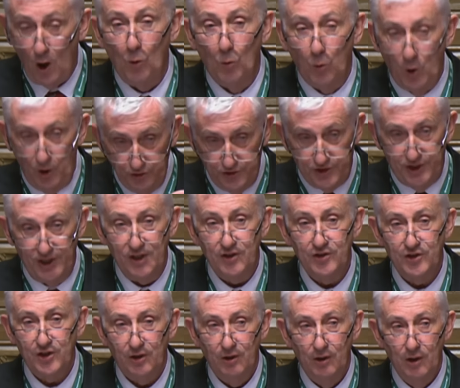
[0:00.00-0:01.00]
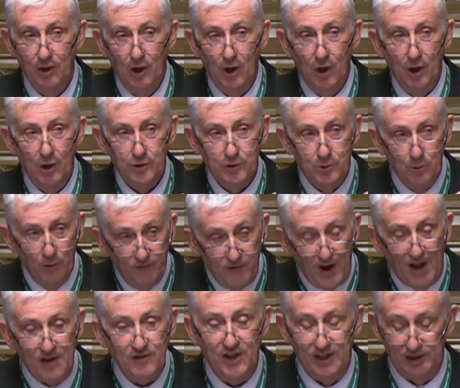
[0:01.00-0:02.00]
want it to have
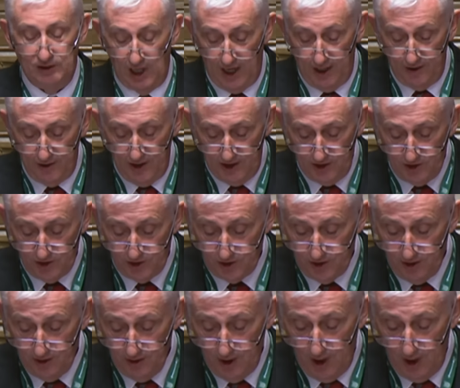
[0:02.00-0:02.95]
ended like this.